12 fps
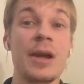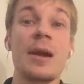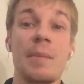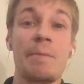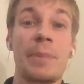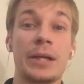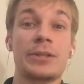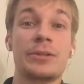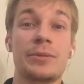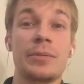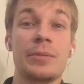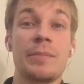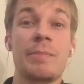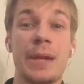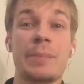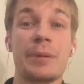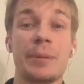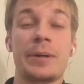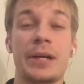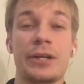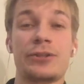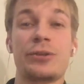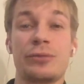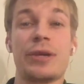But be
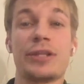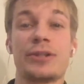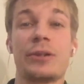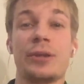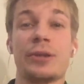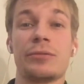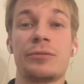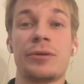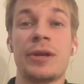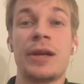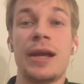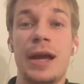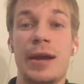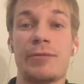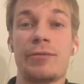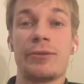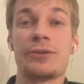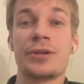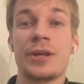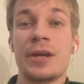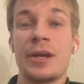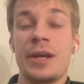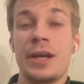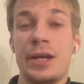prepared to invest a lot of effort
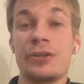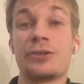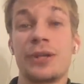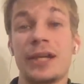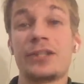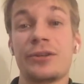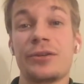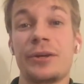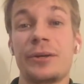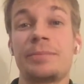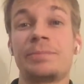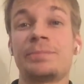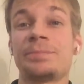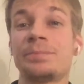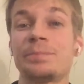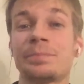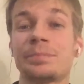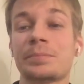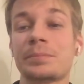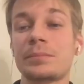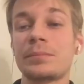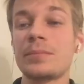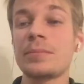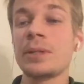into getting there.
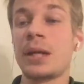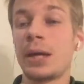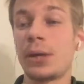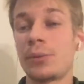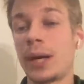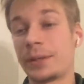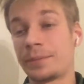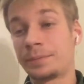All right.